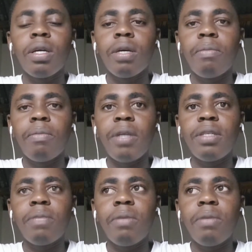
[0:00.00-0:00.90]

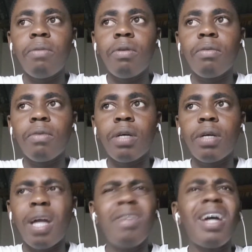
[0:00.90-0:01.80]
basic people,
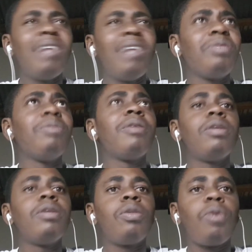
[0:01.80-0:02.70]
I don't remember
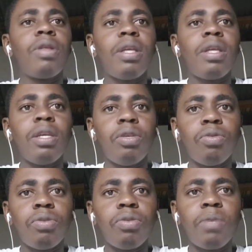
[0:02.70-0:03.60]
the word that he
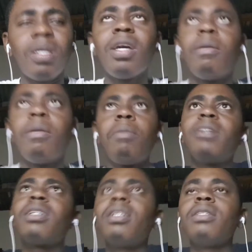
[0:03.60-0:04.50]
used, but
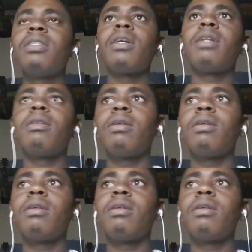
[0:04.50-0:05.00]
basically is that